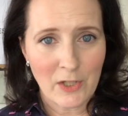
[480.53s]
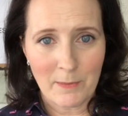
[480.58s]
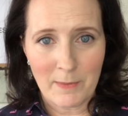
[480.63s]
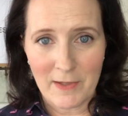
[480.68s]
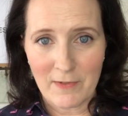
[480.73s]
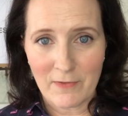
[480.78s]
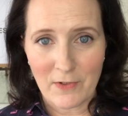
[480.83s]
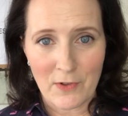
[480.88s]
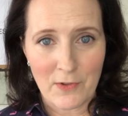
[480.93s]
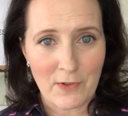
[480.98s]
could
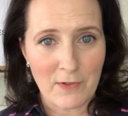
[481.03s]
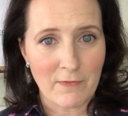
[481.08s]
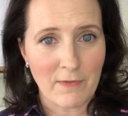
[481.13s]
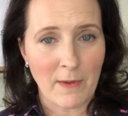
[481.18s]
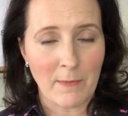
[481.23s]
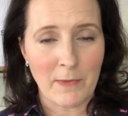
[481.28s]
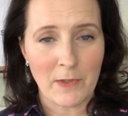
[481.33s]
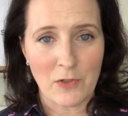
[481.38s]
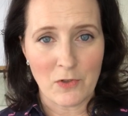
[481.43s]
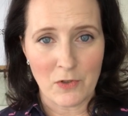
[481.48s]
be further
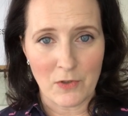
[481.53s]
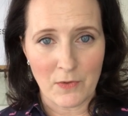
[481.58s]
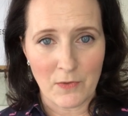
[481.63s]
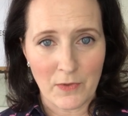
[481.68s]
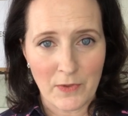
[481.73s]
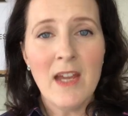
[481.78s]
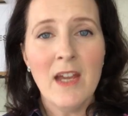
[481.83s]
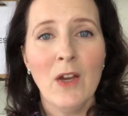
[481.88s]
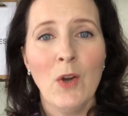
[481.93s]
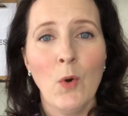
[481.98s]
from the
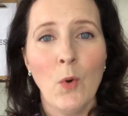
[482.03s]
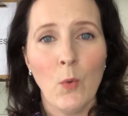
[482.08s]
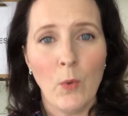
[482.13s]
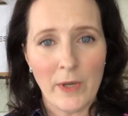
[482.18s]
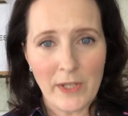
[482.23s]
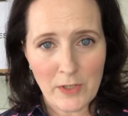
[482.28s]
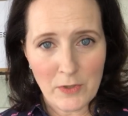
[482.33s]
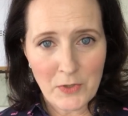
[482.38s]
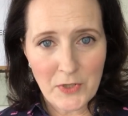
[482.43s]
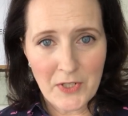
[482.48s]
truth.
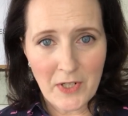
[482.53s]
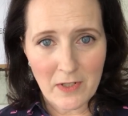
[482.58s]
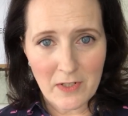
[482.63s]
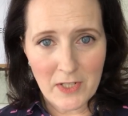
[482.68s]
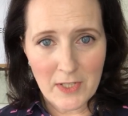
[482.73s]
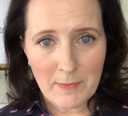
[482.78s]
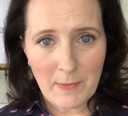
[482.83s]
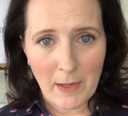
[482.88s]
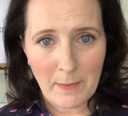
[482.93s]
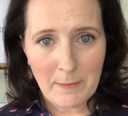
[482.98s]
When you start
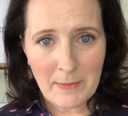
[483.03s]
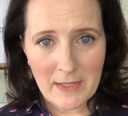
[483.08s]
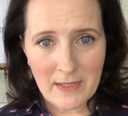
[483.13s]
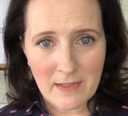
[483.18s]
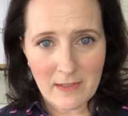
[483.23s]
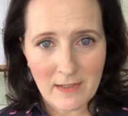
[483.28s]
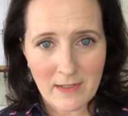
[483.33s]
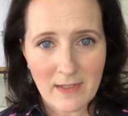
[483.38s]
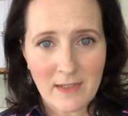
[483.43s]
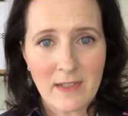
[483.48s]
a small
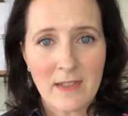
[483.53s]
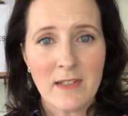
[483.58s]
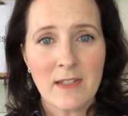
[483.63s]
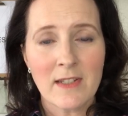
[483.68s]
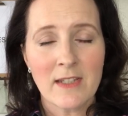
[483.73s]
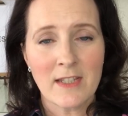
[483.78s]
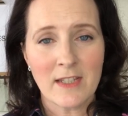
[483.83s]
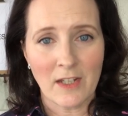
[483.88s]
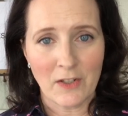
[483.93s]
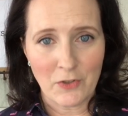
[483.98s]
business
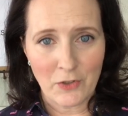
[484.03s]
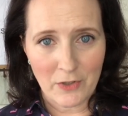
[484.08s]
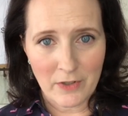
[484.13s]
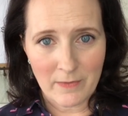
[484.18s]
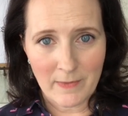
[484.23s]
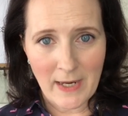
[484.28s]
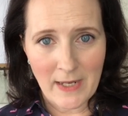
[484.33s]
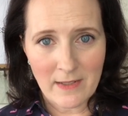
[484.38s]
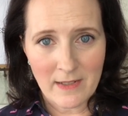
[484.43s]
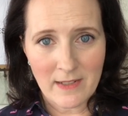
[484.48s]
centered
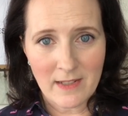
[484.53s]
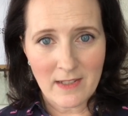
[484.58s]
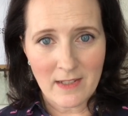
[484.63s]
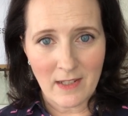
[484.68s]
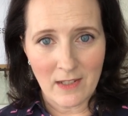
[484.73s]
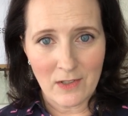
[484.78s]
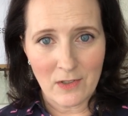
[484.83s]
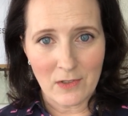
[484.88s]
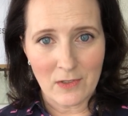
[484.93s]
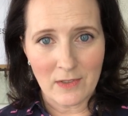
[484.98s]
around a
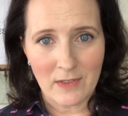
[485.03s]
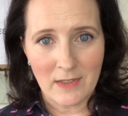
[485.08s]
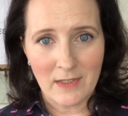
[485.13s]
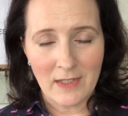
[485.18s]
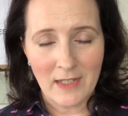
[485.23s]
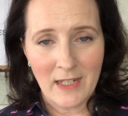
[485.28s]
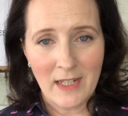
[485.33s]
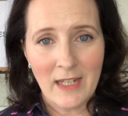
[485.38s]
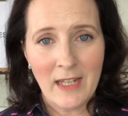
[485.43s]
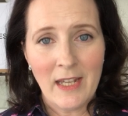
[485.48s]
skill,
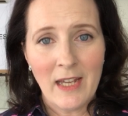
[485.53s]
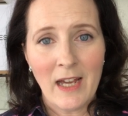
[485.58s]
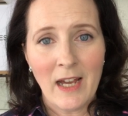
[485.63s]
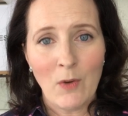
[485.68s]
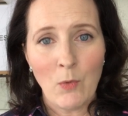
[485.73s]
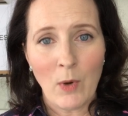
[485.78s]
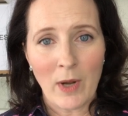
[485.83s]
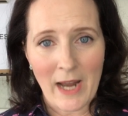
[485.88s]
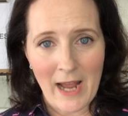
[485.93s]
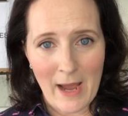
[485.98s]

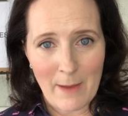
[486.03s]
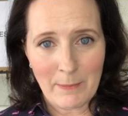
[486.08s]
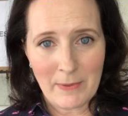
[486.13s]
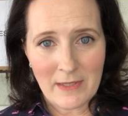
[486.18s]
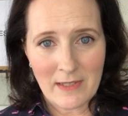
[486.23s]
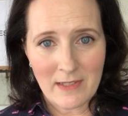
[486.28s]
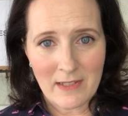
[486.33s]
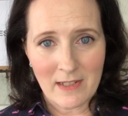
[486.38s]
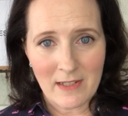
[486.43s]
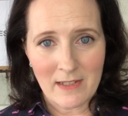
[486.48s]
what
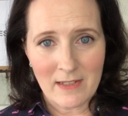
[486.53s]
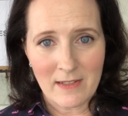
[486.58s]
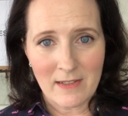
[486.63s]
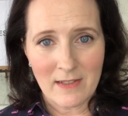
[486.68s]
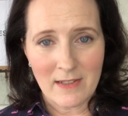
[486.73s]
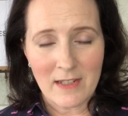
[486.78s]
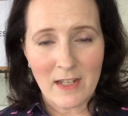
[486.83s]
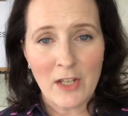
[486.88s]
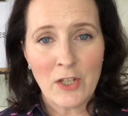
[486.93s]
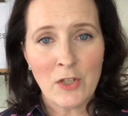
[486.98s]
happens
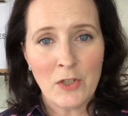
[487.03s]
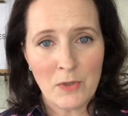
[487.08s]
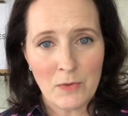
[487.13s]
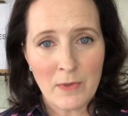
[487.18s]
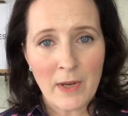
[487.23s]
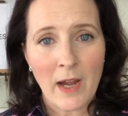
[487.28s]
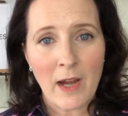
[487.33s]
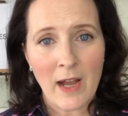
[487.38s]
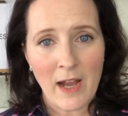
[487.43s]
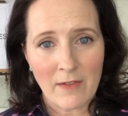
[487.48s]
is you
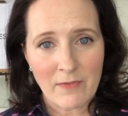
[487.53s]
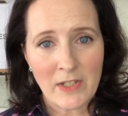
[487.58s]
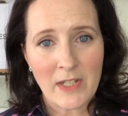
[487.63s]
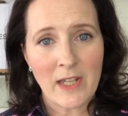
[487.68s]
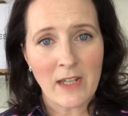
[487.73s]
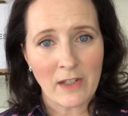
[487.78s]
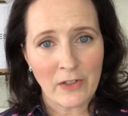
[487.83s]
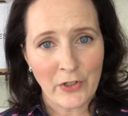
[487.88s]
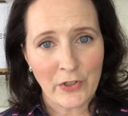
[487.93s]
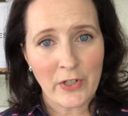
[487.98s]
now have to
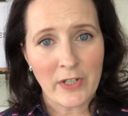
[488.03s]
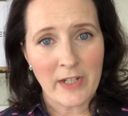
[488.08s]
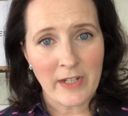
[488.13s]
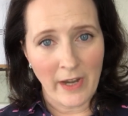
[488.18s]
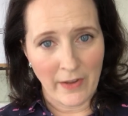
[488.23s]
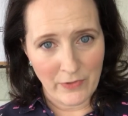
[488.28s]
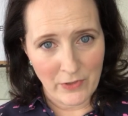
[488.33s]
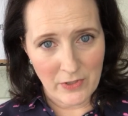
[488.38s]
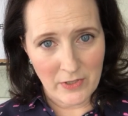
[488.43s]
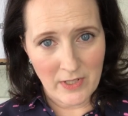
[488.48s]
get good at
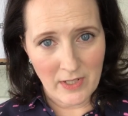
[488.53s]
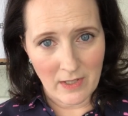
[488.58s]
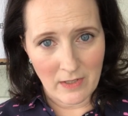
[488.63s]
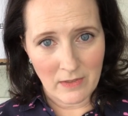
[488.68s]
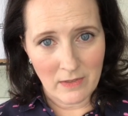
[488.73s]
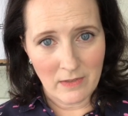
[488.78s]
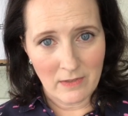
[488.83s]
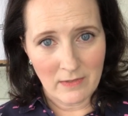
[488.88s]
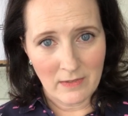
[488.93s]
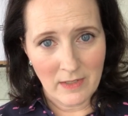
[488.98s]
another
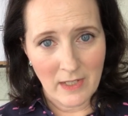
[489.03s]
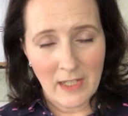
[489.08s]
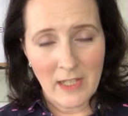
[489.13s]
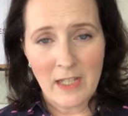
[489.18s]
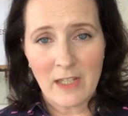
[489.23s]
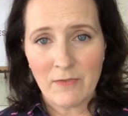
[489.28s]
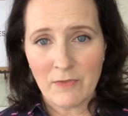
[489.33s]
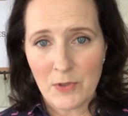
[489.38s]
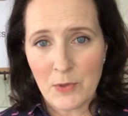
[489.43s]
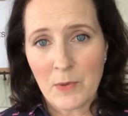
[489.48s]
skill.
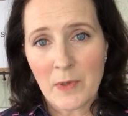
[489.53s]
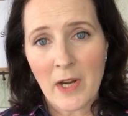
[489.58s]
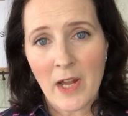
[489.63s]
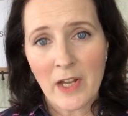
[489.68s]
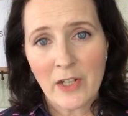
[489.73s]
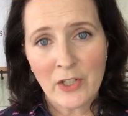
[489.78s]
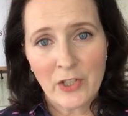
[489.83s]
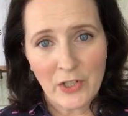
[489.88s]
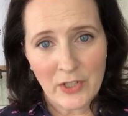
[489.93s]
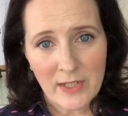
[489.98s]
If you are
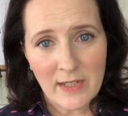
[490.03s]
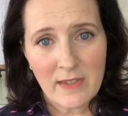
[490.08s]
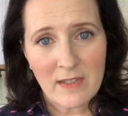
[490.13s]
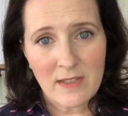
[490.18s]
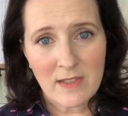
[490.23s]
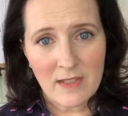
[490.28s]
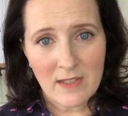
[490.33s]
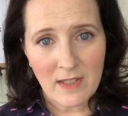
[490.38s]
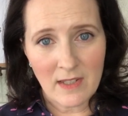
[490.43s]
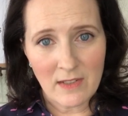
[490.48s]
not good at the
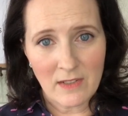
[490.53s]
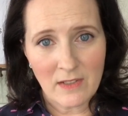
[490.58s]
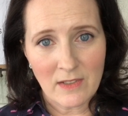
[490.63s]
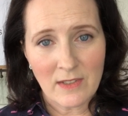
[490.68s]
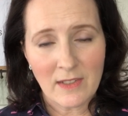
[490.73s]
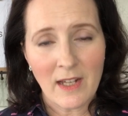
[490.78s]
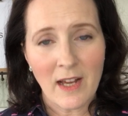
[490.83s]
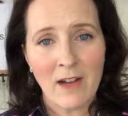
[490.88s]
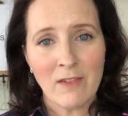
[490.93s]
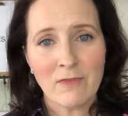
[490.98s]

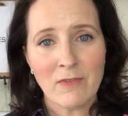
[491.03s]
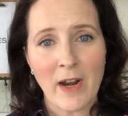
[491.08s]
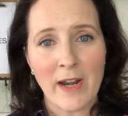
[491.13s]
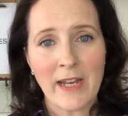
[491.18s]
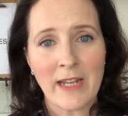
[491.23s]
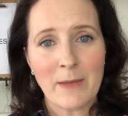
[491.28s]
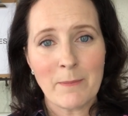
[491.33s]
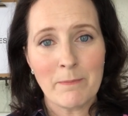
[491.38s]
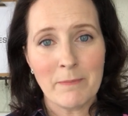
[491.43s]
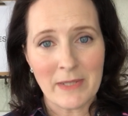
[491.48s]
skill of
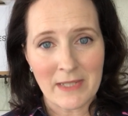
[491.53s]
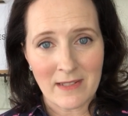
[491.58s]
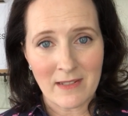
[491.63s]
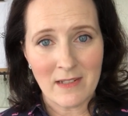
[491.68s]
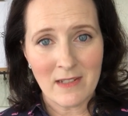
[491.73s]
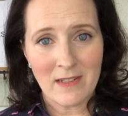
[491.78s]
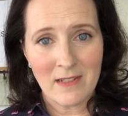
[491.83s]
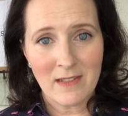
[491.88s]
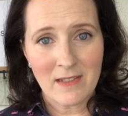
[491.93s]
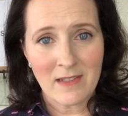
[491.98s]
running a
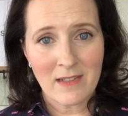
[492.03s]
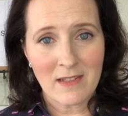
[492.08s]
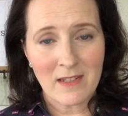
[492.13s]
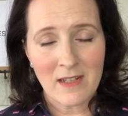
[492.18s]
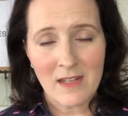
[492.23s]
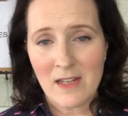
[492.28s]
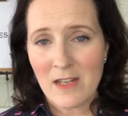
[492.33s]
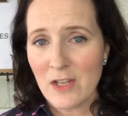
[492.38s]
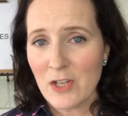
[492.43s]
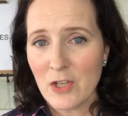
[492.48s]
business,
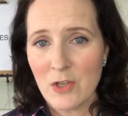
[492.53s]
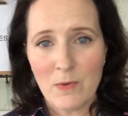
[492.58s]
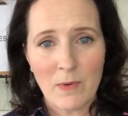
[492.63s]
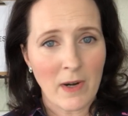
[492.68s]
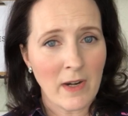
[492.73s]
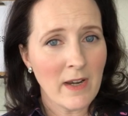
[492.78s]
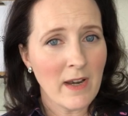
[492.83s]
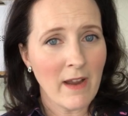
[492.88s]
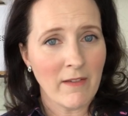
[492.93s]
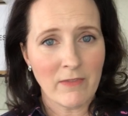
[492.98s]
you
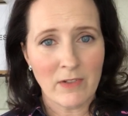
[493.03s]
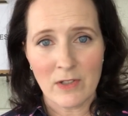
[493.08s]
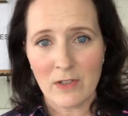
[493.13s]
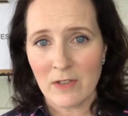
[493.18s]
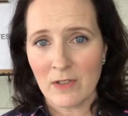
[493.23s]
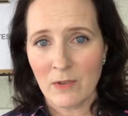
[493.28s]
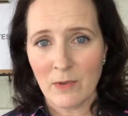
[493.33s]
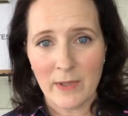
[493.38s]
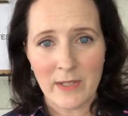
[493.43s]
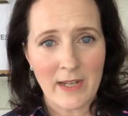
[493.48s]
are never
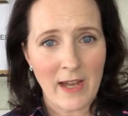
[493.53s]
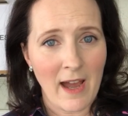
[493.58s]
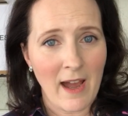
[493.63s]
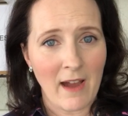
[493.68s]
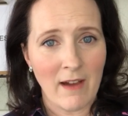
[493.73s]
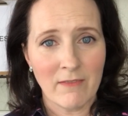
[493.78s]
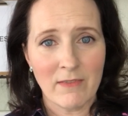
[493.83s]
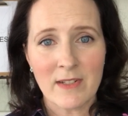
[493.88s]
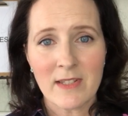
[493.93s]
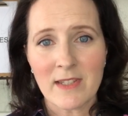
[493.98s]
going to
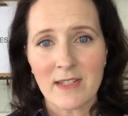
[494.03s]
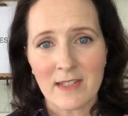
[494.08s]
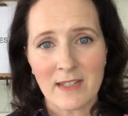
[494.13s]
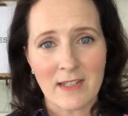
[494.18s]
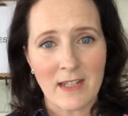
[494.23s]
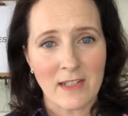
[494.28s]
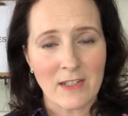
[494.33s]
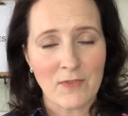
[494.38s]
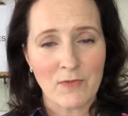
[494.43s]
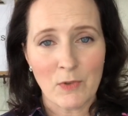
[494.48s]
have a
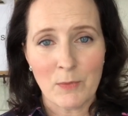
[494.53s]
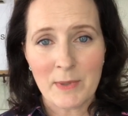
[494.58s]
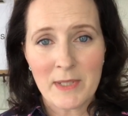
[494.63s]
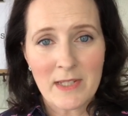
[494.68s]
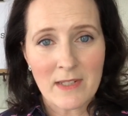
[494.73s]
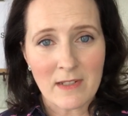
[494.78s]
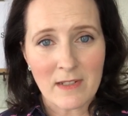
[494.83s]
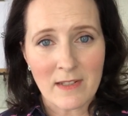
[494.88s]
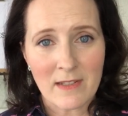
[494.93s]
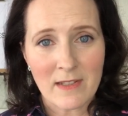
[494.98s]
successful
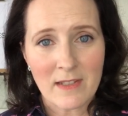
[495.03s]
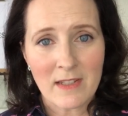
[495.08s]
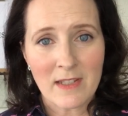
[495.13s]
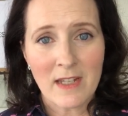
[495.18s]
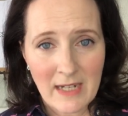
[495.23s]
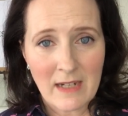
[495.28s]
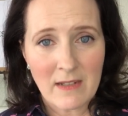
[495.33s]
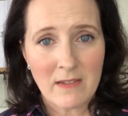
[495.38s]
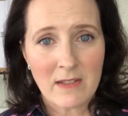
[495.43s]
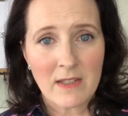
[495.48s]
business.
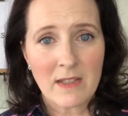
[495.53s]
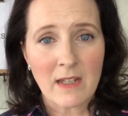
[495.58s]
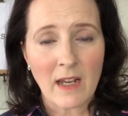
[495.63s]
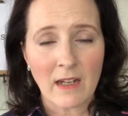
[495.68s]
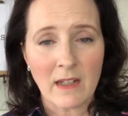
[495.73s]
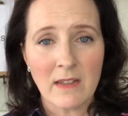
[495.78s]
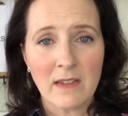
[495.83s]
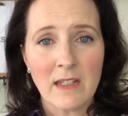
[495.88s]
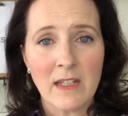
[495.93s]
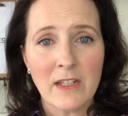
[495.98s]
And the
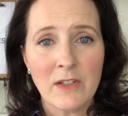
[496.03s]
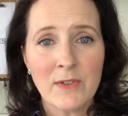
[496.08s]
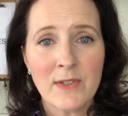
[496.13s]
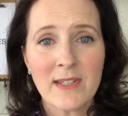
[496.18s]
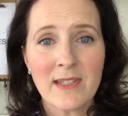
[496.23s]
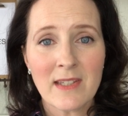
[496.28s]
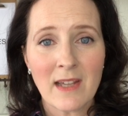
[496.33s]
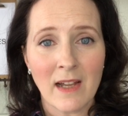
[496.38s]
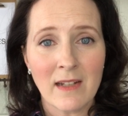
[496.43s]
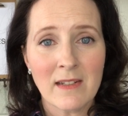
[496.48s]
second that you
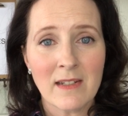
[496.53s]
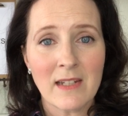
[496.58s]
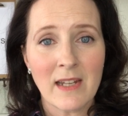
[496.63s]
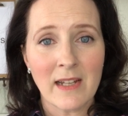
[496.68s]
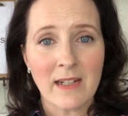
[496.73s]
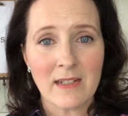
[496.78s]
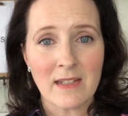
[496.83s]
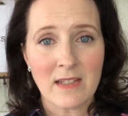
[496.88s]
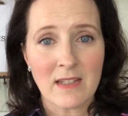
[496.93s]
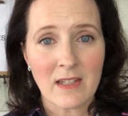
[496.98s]
decide to
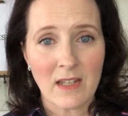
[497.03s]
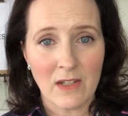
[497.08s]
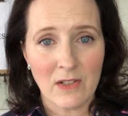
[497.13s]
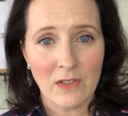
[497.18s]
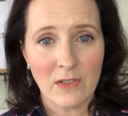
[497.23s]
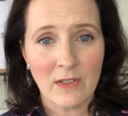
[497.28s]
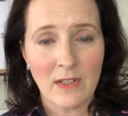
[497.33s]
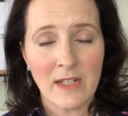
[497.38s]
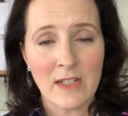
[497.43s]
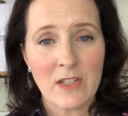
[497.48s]
take a
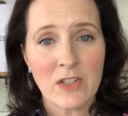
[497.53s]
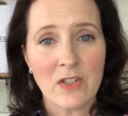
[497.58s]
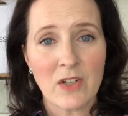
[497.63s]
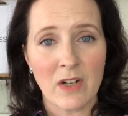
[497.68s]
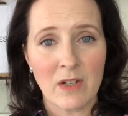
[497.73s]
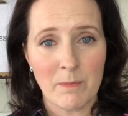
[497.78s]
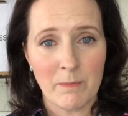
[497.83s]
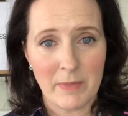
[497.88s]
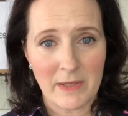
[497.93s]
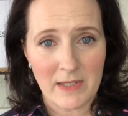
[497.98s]
skill and
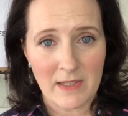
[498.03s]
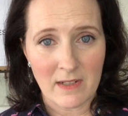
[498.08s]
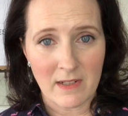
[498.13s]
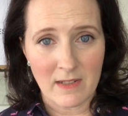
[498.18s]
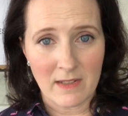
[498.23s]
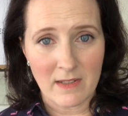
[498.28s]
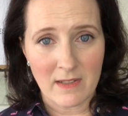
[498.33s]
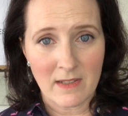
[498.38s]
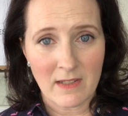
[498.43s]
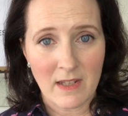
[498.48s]
start a
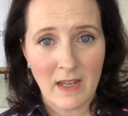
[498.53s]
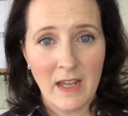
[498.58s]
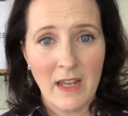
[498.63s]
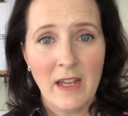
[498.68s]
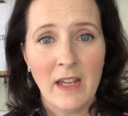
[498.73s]
business,